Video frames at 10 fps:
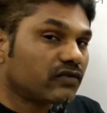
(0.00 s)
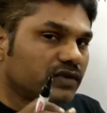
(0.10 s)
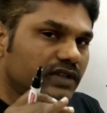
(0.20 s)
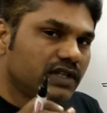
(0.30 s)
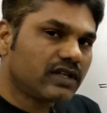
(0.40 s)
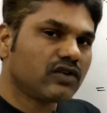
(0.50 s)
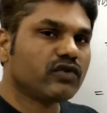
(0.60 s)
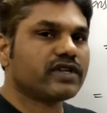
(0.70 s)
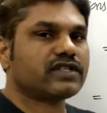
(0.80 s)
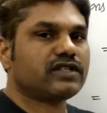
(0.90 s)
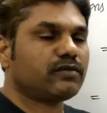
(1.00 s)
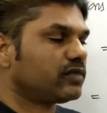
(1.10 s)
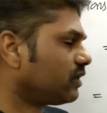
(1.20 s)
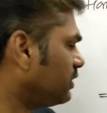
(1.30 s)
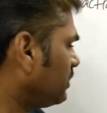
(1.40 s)
of that lowest
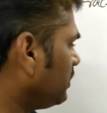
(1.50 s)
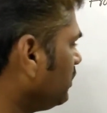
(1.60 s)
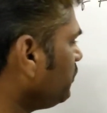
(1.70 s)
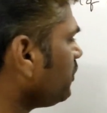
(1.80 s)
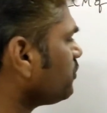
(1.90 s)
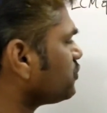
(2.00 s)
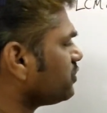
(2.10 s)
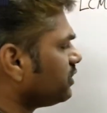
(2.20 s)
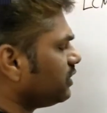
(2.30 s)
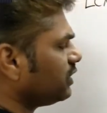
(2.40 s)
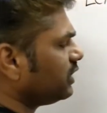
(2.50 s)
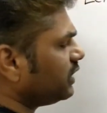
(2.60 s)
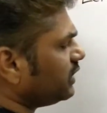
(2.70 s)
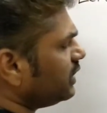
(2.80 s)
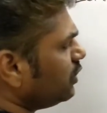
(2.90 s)
number. If you observe,
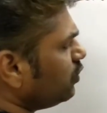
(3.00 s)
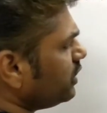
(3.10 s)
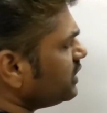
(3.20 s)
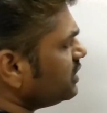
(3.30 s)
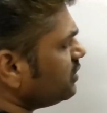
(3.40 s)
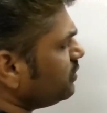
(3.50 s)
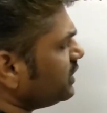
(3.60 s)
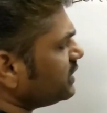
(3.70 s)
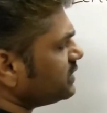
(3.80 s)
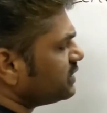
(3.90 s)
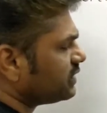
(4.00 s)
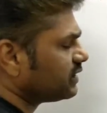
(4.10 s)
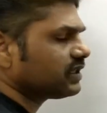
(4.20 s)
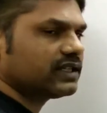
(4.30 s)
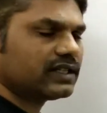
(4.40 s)
the lowest number is
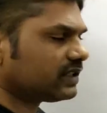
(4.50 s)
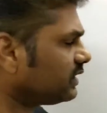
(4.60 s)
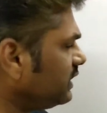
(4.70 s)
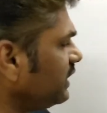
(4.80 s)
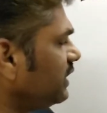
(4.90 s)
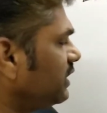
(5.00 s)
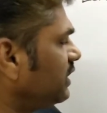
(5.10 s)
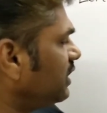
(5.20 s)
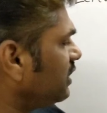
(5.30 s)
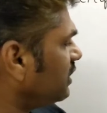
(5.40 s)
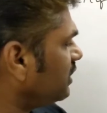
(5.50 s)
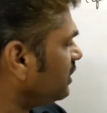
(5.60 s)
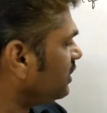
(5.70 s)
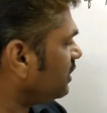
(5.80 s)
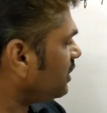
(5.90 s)
3
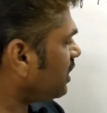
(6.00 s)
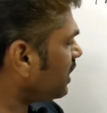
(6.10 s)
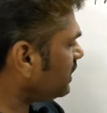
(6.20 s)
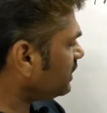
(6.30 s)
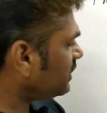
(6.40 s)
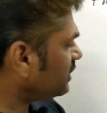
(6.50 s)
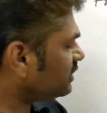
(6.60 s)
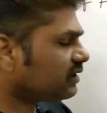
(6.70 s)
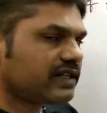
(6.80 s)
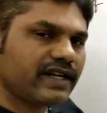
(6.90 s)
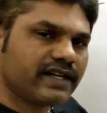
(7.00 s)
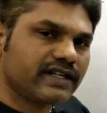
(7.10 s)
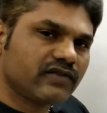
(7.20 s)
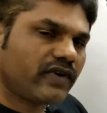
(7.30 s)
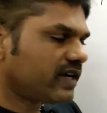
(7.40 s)
and 3
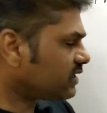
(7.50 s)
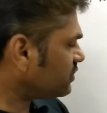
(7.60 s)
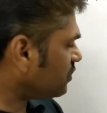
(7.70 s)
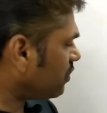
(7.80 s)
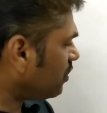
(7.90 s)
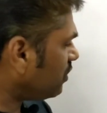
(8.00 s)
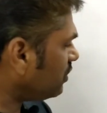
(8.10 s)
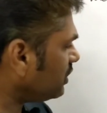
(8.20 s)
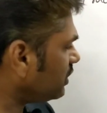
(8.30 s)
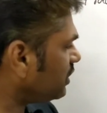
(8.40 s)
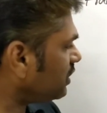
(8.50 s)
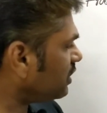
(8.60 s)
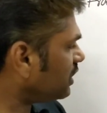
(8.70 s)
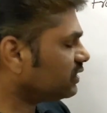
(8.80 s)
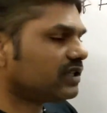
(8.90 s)
divides all the
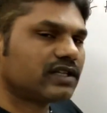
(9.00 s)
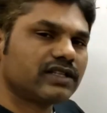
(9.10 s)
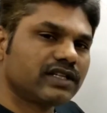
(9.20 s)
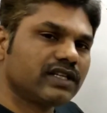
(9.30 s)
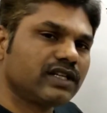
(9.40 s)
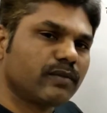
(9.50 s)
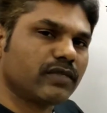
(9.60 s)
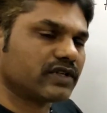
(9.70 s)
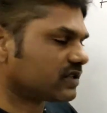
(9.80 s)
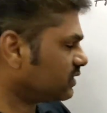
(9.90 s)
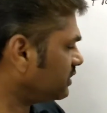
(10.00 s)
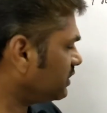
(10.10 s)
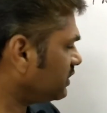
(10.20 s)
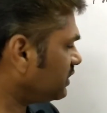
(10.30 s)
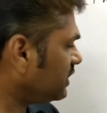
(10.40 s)
other 3 numbers.
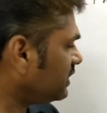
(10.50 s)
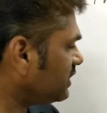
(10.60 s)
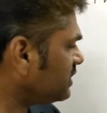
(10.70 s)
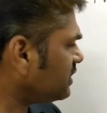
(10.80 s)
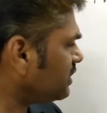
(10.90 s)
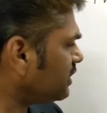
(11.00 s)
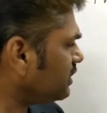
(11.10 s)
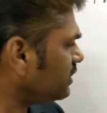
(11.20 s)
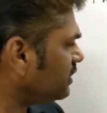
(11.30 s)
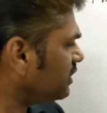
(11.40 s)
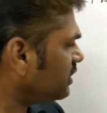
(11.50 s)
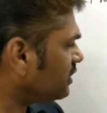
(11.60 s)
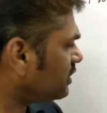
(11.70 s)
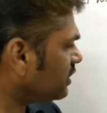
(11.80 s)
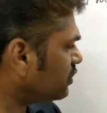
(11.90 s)
3 3s are 9,
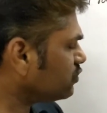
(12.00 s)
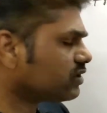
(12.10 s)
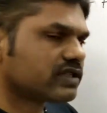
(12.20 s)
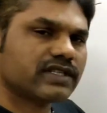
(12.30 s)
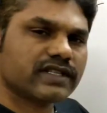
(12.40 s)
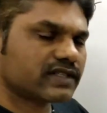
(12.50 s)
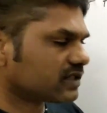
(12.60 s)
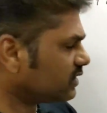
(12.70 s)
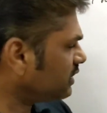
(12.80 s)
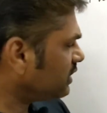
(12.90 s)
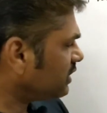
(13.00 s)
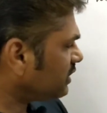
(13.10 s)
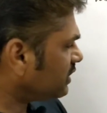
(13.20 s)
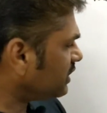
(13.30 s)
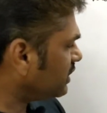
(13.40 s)
3 2s are 6,
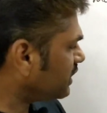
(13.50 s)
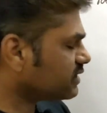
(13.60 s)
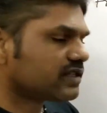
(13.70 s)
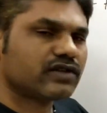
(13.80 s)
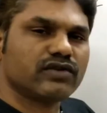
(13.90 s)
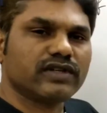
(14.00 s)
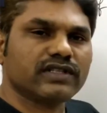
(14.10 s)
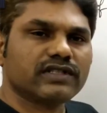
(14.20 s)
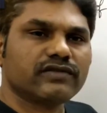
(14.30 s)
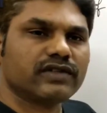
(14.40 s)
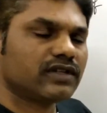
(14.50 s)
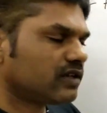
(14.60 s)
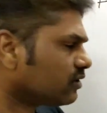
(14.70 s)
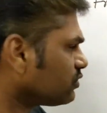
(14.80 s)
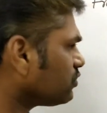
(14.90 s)
3 9s are 27.
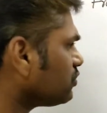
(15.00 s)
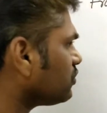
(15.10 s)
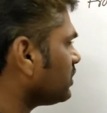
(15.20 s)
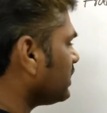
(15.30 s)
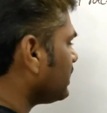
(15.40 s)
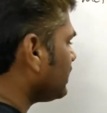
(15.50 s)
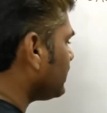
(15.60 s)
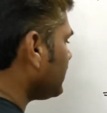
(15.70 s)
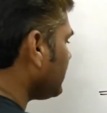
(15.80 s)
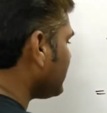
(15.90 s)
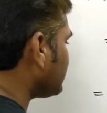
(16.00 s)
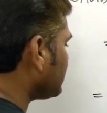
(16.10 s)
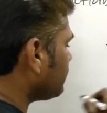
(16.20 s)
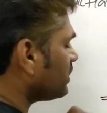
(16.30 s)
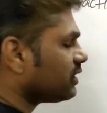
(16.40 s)
So 3 is
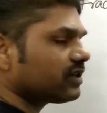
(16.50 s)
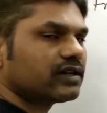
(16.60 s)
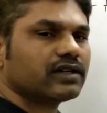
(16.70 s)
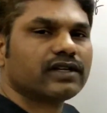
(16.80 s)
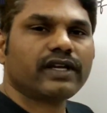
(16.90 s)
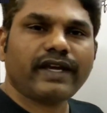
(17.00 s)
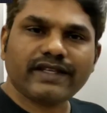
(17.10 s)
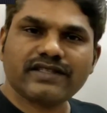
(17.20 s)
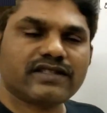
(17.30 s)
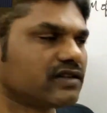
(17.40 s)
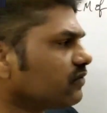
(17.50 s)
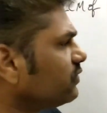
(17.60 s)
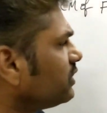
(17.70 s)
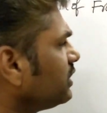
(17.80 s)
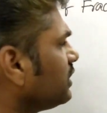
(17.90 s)
your
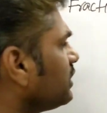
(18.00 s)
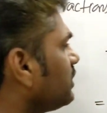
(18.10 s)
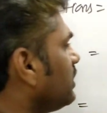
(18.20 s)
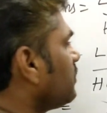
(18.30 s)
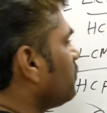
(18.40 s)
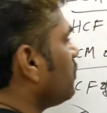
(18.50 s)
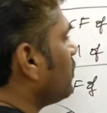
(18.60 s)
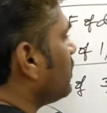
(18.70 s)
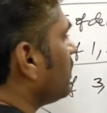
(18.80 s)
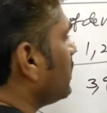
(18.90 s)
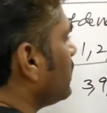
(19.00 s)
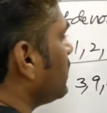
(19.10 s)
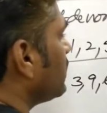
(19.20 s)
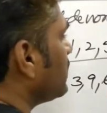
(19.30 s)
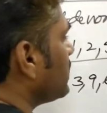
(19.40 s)
HCF, therefore
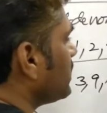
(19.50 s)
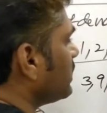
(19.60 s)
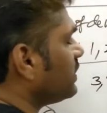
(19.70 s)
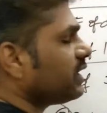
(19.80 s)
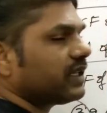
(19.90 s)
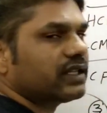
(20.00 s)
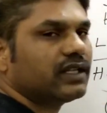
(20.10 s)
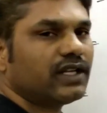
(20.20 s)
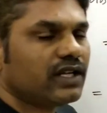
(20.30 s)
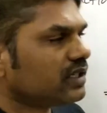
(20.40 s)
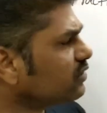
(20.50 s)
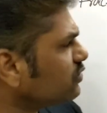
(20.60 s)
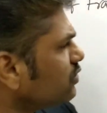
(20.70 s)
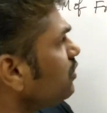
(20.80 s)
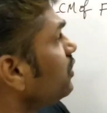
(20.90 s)
3.
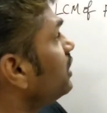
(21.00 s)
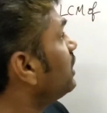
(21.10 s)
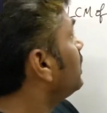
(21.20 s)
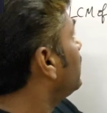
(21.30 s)
So